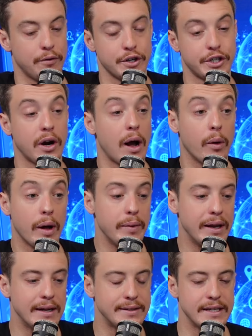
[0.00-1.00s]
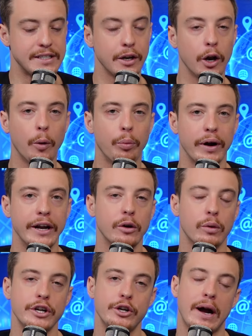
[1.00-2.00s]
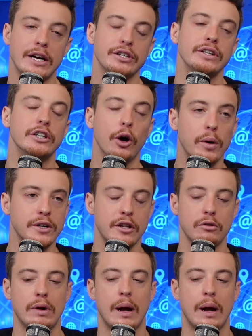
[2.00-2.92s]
For sure. Well, I mean, it's a no-brainer once you actually go into their